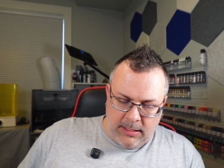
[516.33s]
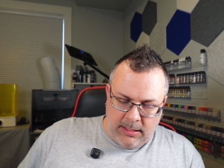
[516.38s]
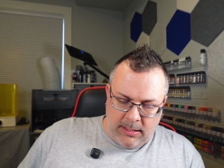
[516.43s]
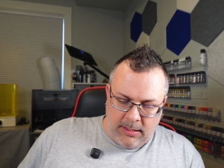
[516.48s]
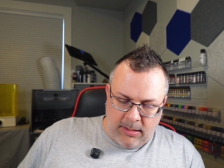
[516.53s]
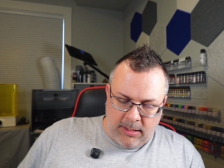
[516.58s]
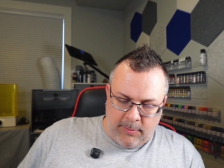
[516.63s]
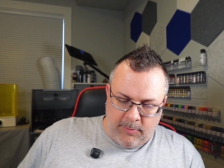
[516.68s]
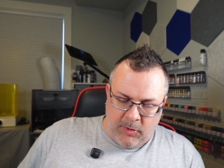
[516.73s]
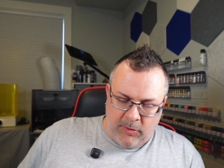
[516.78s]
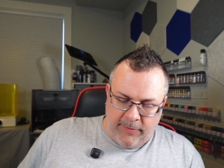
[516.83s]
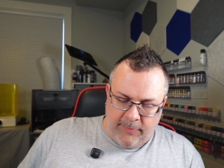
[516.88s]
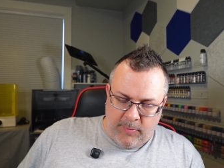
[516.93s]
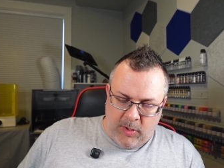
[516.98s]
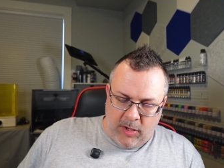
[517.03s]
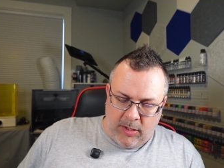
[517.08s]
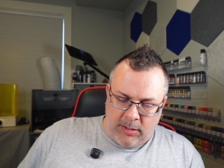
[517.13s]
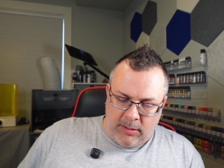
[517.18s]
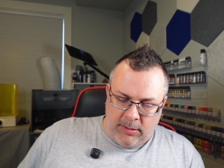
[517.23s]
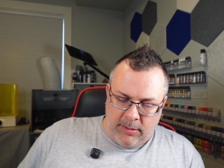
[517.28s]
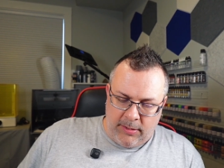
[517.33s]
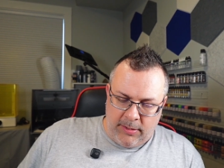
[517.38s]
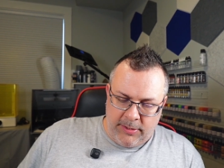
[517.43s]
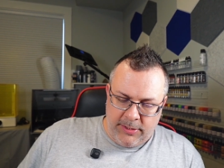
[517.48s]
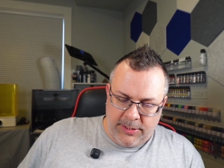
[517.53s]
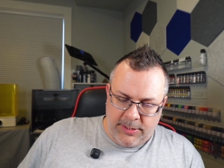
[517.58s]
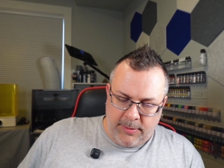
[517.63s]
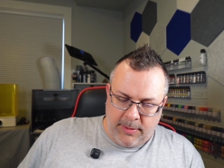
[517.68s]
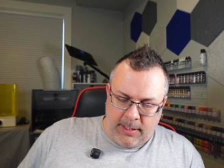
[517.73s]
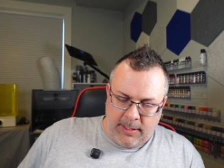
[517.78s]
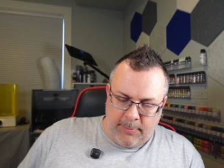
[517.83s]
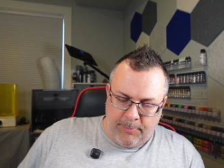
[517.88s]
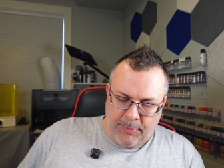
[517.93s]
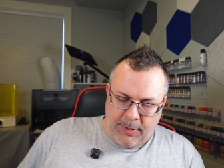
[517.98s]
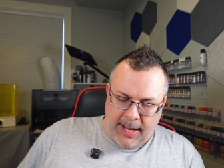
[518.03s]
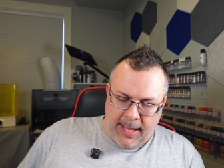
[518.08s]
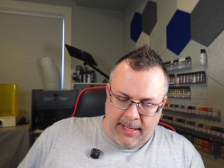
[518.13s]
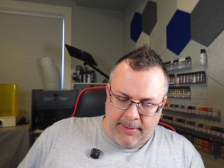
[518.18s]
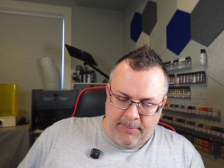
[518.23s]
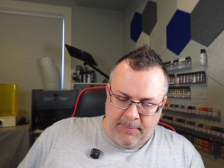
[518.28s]
Automotive Modelers,
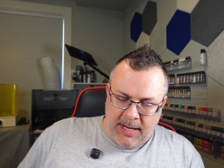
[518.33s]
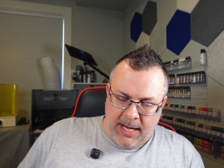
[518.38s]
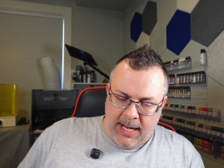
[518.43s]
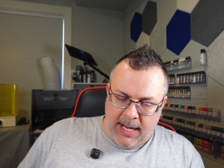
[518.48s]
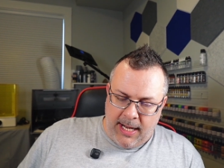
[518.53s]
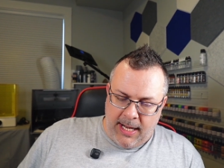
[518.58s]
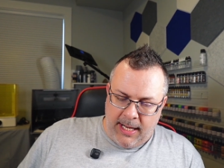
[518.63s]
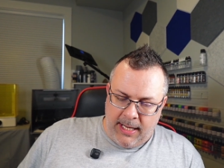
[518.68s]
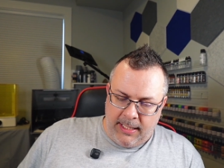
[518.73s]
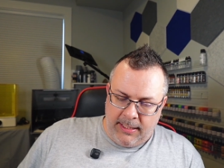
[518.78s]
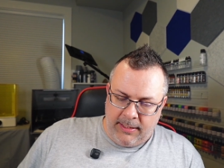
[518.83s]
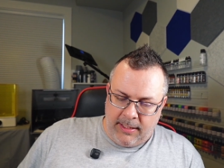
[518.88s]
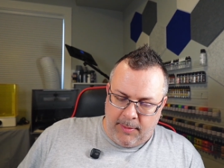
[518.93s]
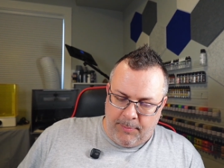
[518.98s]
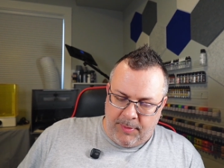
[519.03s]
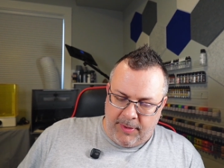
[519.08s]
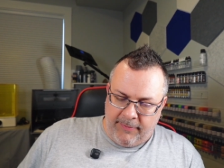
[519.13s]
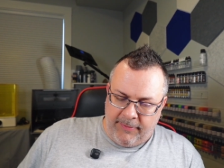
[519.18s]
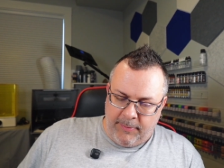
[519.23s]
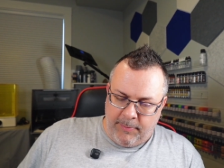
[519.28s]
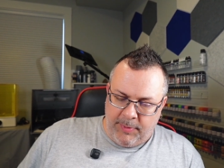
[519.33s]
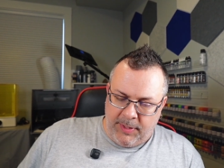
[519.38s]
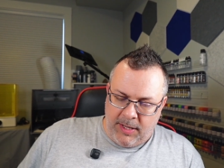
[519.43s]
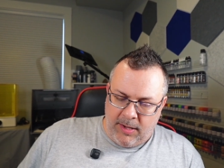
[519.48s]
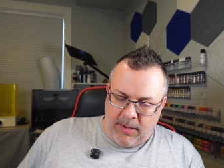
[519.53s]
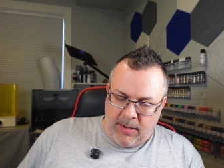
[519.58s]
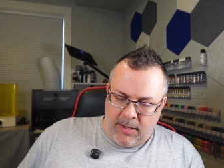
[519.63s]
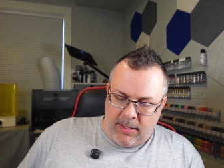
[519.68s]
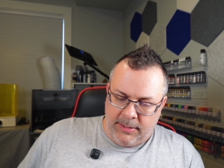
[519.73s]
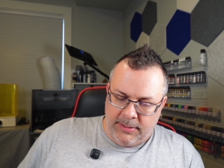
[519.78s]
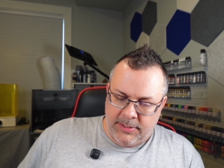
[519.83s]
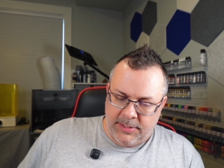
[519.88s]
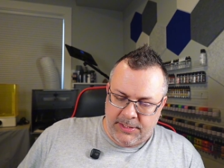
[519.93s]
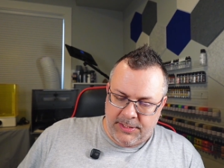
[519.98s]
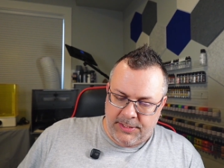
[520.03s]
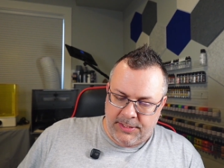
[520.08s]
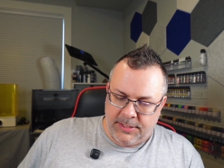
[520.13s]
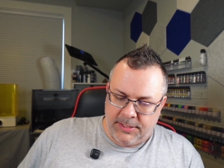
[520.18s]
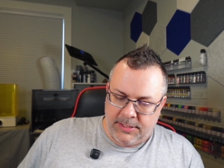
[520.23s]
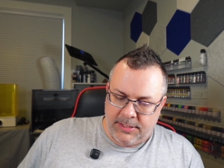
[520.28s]
Brad Main, Above and Beyond,
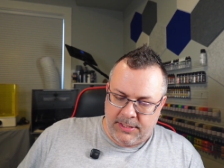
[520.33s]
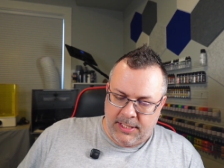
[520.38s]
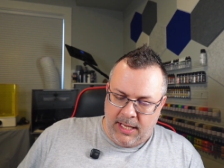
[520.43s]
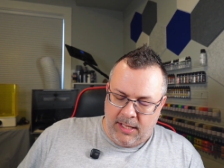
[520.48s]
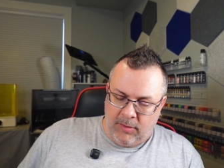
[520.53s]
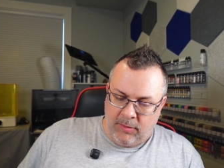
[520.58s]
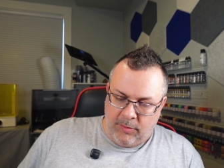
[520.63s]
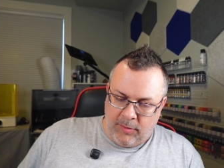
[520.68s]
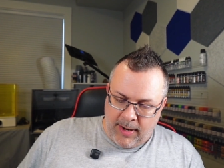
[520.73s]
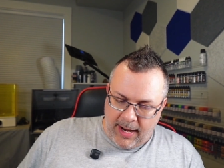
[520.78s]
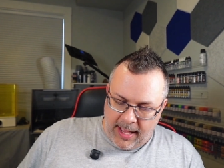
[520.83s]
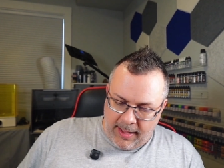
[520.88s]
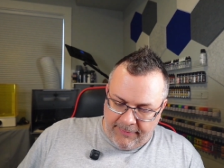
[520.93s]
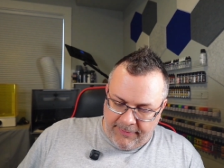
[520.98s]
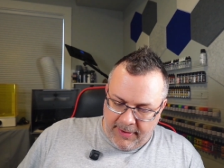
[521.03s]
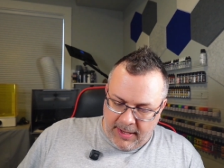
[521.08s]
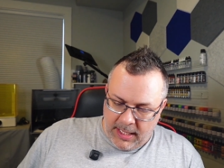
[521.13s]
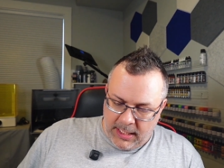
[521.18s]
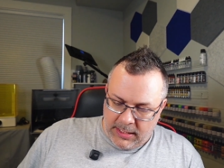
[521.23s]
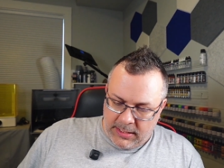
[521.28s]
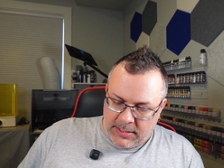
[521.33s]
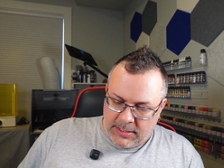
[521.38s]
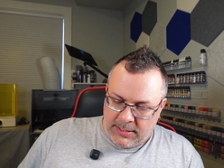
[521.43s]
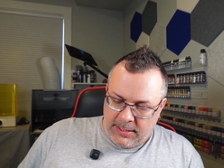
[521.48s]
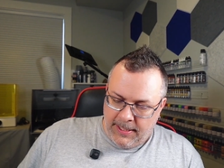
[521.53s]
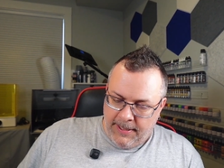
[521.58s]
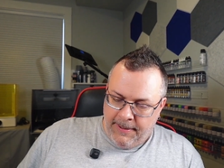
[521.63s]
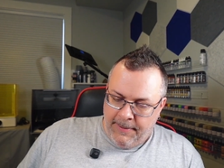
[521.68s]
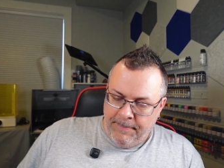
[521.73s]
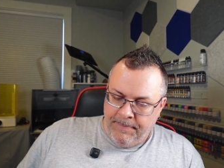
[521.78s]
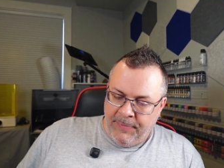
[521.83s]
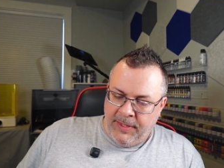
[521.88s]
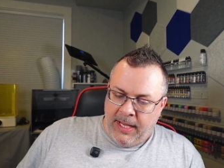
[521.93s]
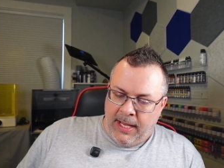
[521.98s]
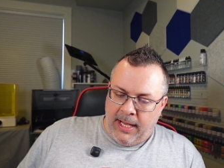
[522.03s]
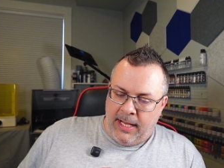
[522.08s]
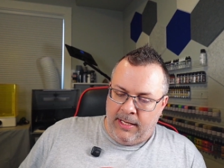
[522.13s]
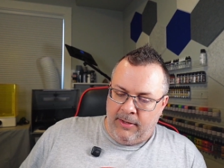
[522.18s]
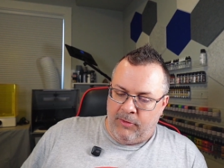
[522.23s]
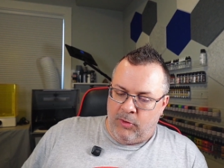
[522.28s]
Scale Graphics,
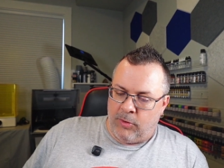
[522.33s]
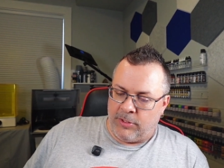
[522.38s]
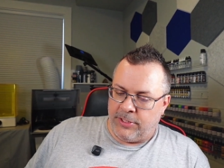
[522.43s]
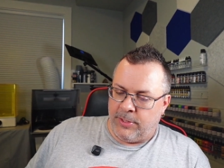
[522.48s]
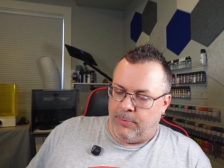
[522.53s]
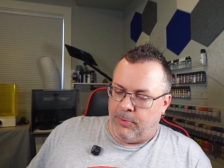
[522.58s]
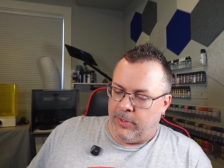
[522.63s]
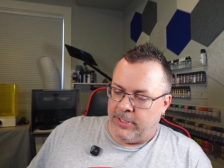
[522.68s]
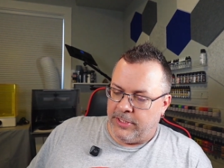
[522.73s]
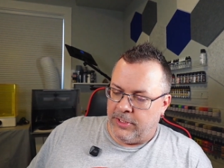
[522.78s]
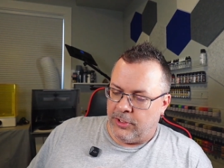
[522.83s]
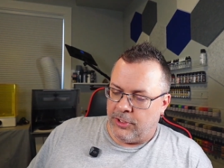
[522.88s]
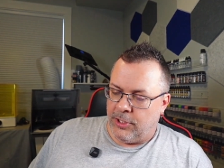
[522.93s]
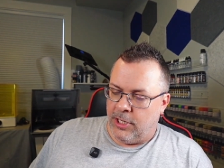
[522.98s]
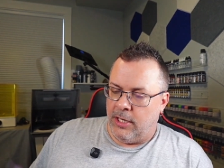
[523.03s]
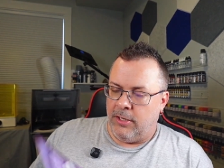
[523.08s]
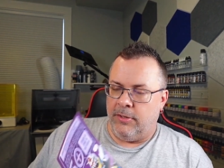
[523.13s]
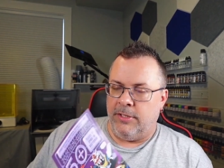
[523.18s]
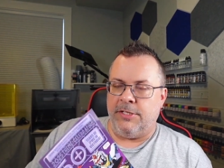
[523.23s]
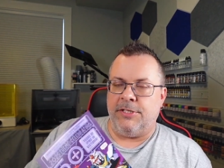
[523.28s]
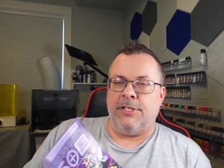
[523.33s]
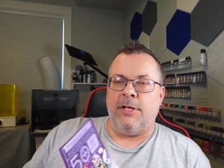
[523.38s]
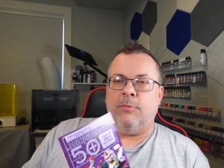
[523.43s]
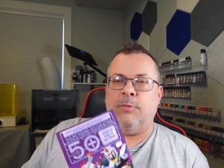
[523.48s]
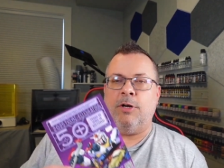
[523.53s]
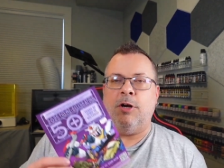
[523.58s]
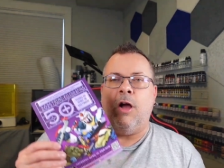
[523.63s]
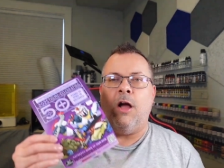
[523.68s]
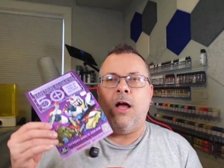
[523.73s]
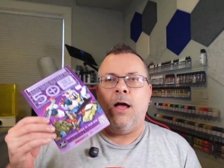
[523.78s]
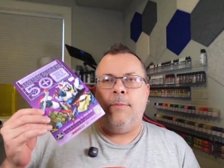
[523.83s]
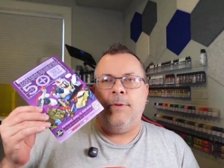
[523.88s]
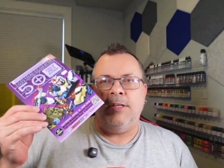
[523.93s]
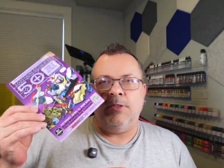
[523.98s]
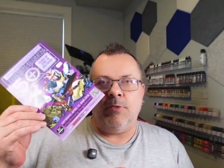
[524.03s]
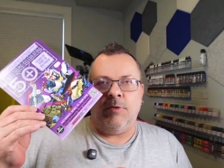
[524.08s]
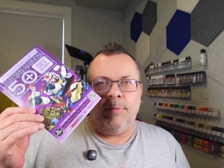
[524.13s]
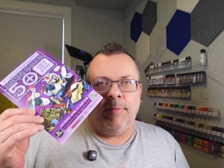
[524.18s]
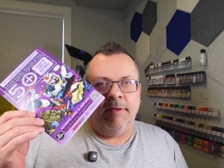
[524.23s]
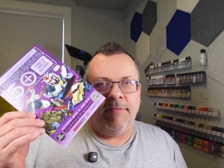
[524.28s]
and of course the boys in Toronto at Sunward Hobbies,
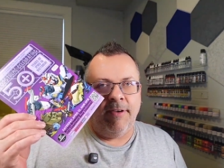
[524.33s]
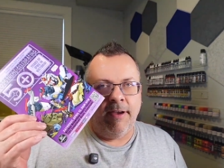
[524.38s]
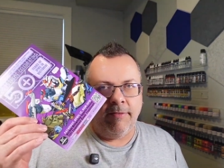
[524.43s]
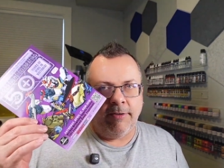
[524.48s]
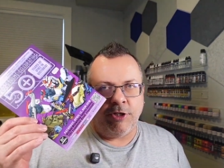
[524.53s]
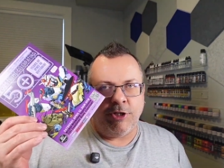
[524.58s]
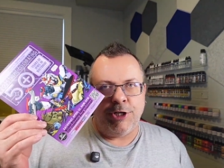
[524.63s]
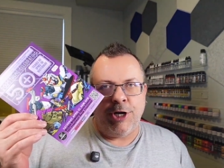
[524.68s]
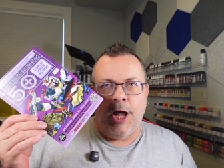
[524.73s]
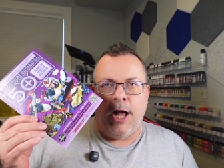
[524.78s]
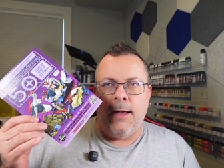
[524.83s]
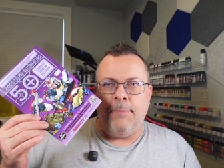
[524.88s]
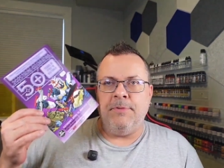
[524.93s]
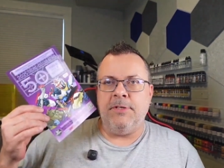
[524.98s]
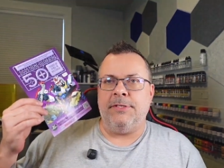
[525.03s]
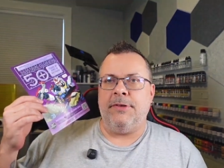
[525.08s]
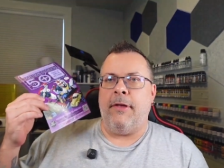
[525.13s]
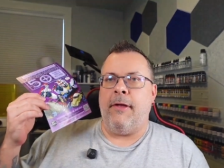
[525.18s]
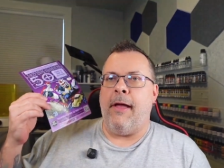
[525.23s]
one of my favorite shops.